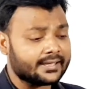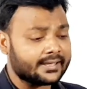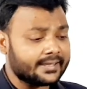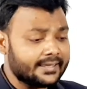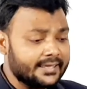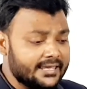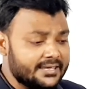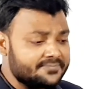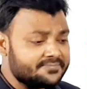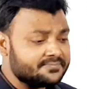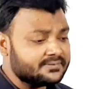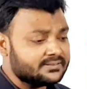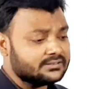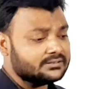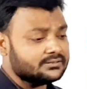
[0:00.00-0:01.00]

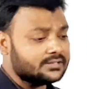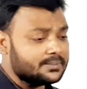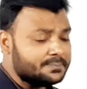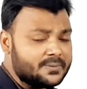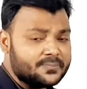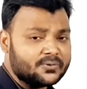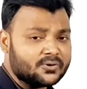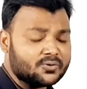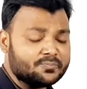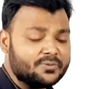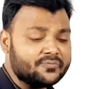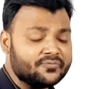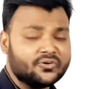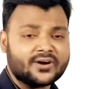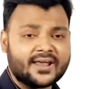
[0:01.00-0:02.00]
If the
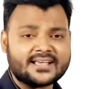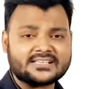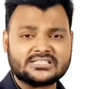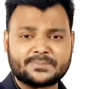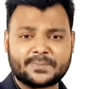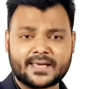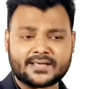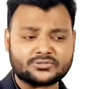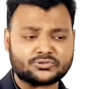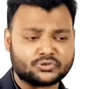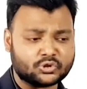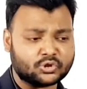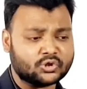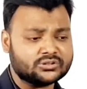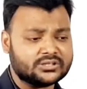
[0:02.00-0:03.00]
before as if, as
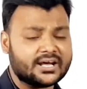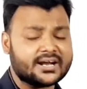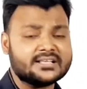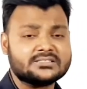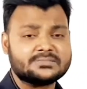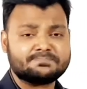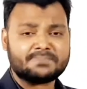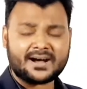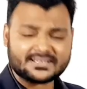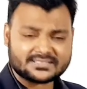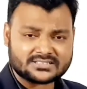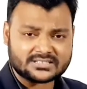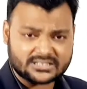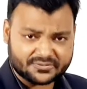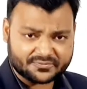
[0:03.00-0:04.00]
though there is
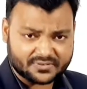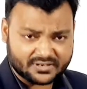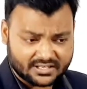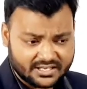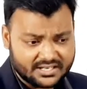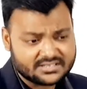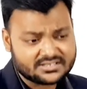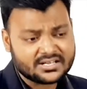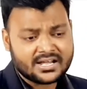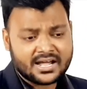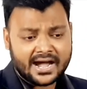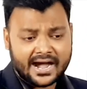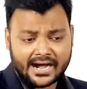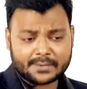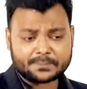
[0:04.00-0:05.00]
past
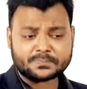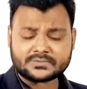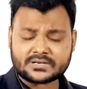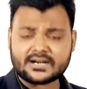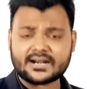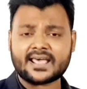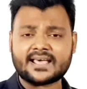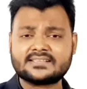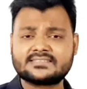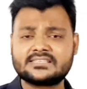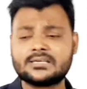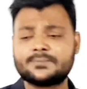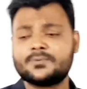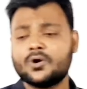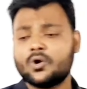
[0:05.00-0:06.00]
indefinite, after as
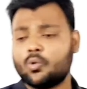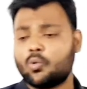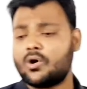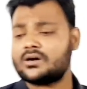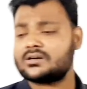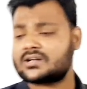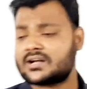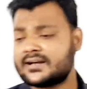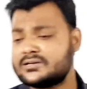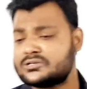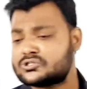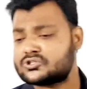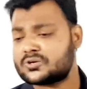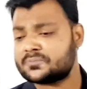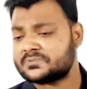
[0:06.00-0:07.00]
if, what
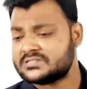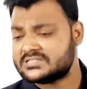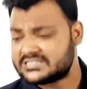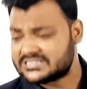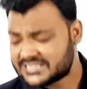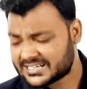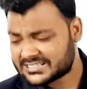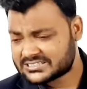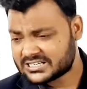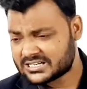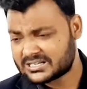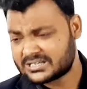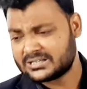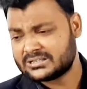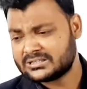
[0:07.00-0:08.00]
kinds of
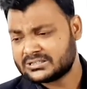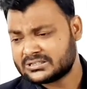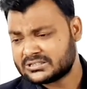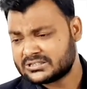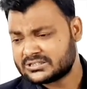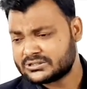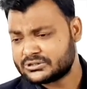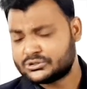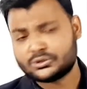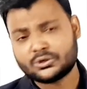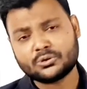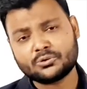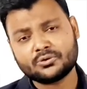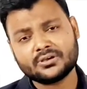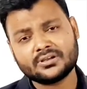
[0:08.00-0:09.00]
structure do
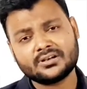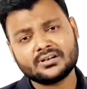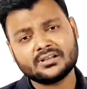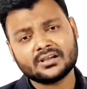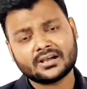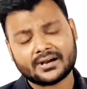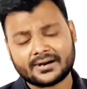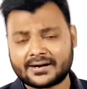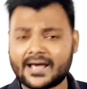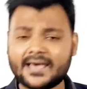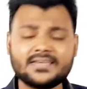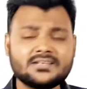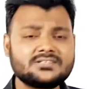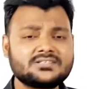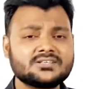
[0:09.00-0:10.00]
you will
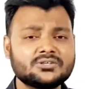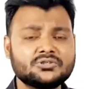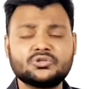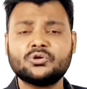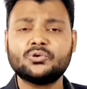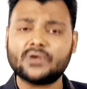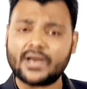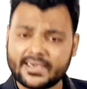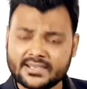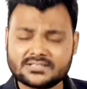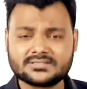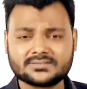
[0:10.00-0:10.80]
write? Do you write?